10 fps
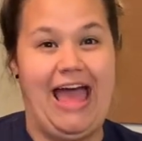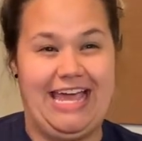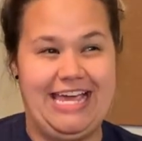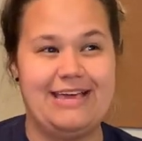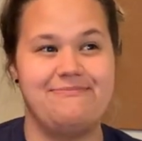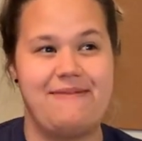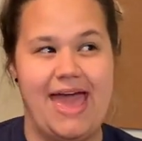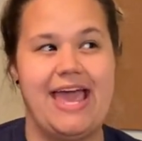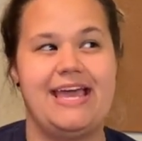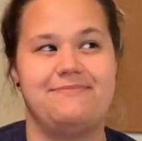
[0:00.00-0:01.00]
He
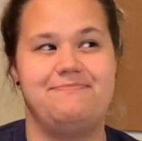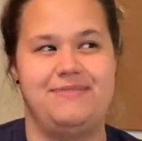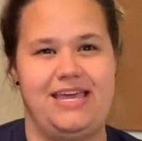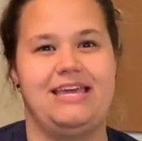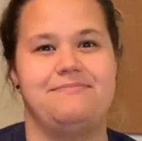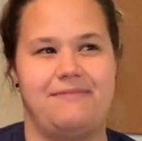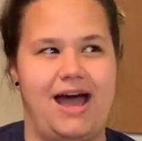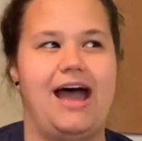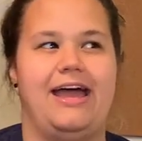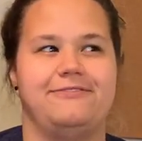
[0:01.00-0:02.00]
may be
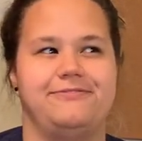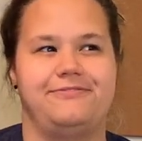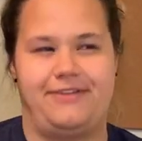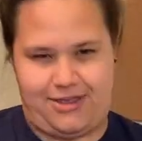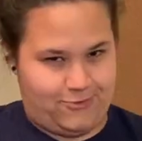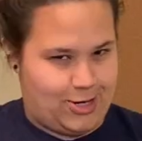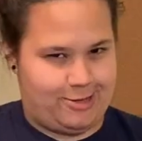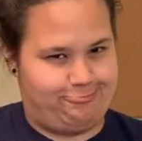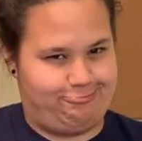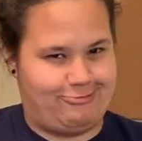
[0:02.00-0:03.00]
my favorite.
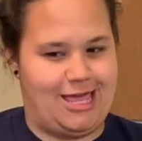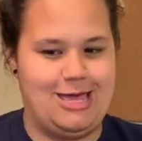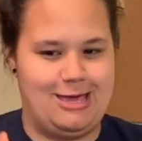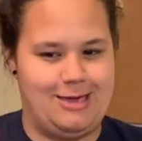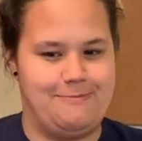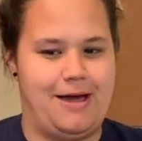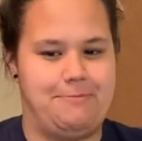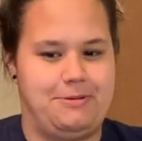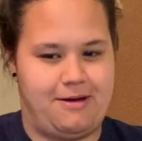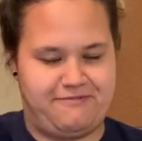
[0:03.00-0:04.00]
He might
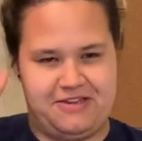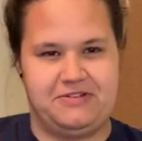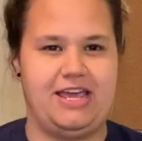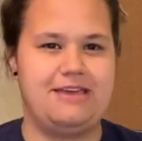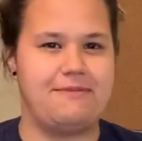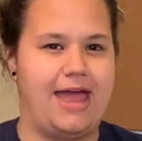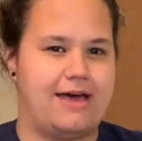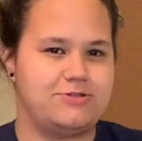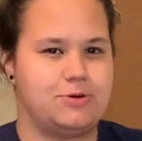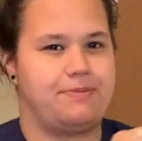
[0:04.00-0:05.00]
be my favorite. He may
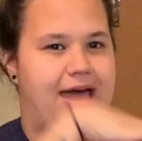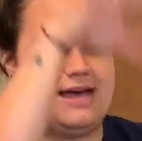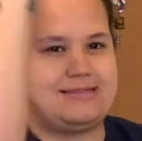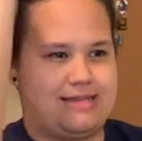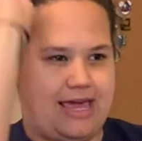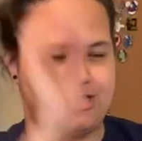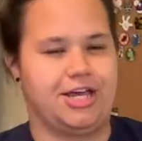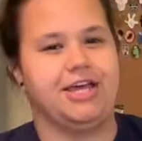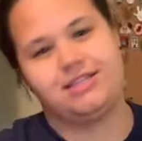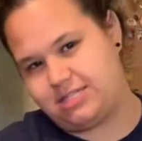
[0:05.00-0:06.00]
have surpassed
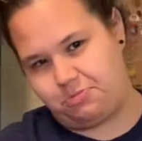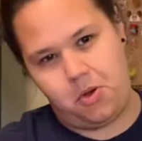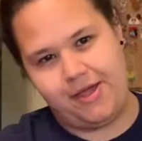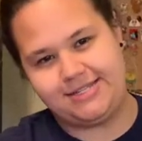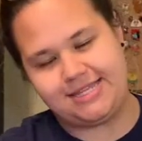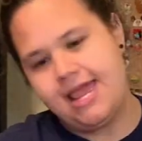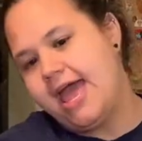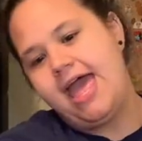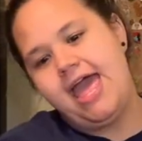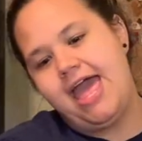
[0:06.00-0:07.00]
AJ at this point.
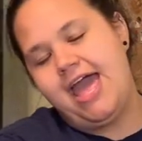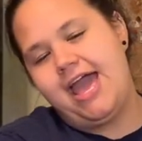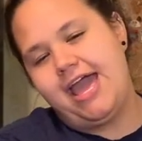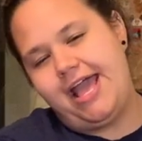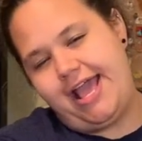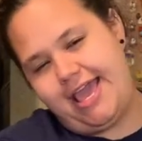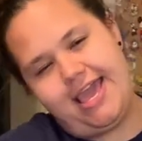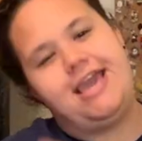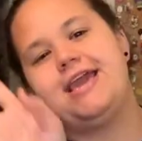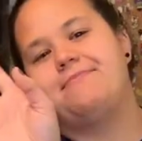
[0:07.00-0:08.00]

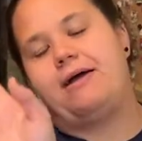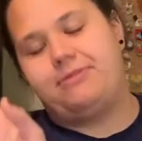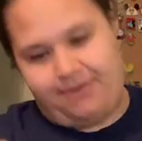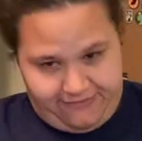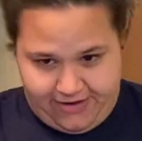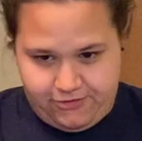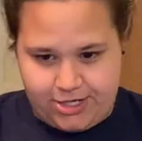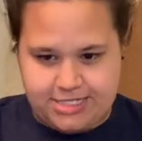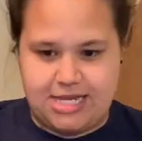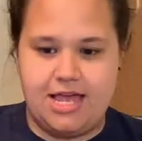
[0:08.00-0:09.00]
He might be my
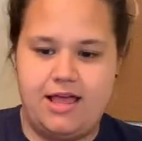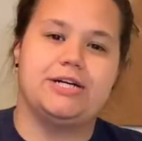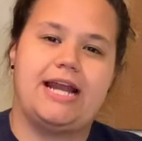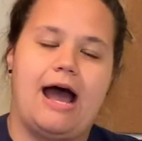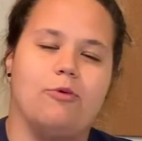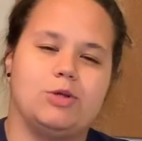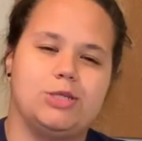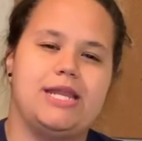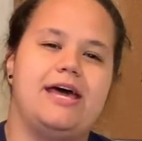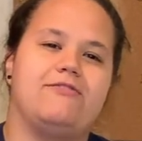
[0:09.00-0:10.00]
favorite. I will
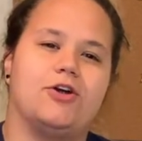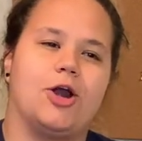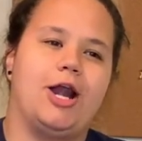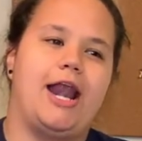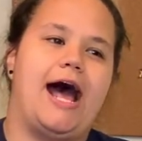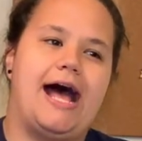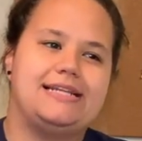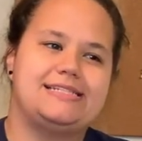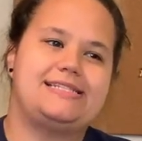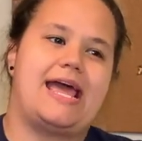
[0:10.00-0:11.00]
never not
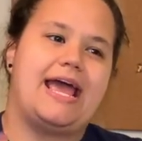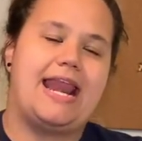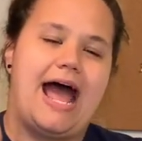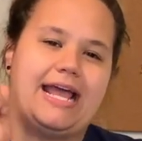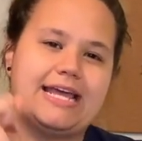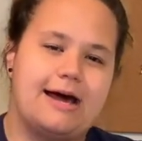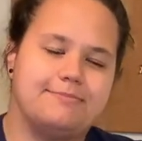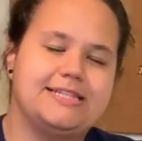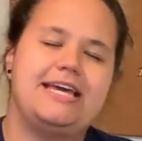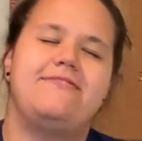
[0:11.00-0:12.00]
say it. I cannot
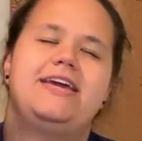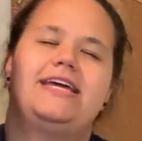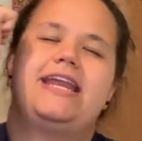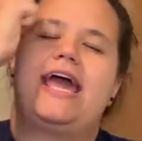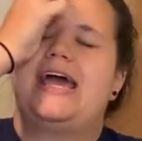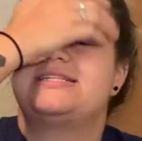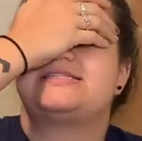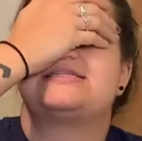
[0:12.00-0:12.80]
believe he can dance.